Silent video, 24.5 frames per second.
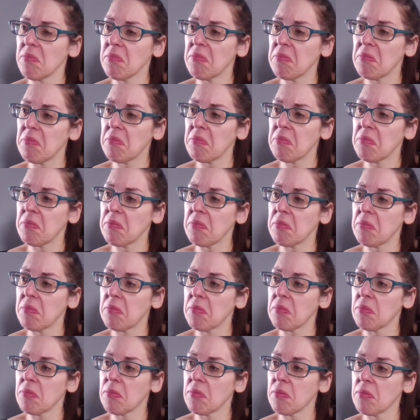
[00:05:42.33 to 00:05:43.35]

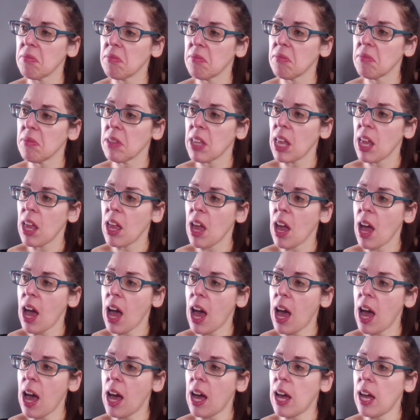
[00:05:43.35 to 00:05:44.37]

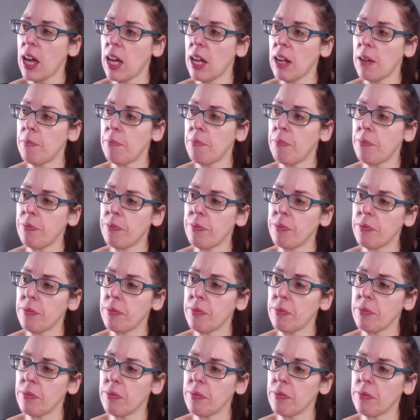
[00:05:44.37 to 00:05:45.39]

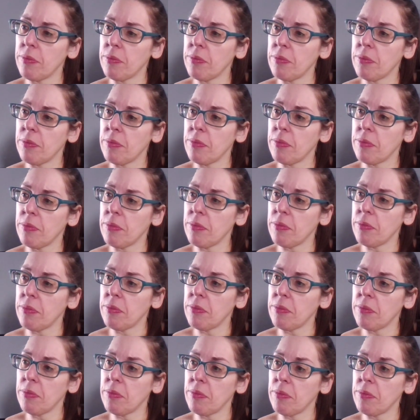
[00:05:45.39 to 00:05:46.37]
[no speech]